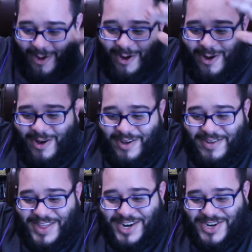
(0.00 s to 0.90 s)

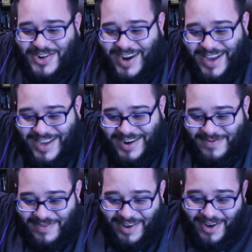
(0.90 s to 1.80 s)
Oh, the
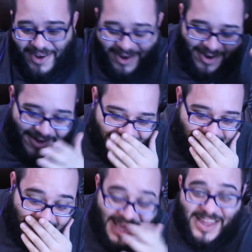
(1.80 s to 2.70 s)
dragon! Oh,
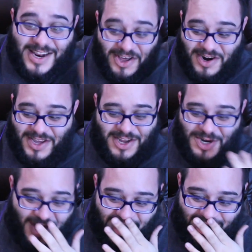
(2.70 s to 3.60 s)
he's literally the
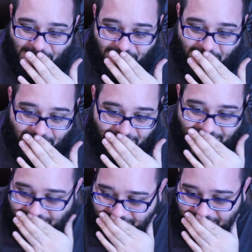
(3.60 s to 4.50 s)
dragon emperor,
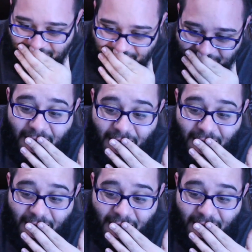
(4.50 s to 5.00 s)
bro.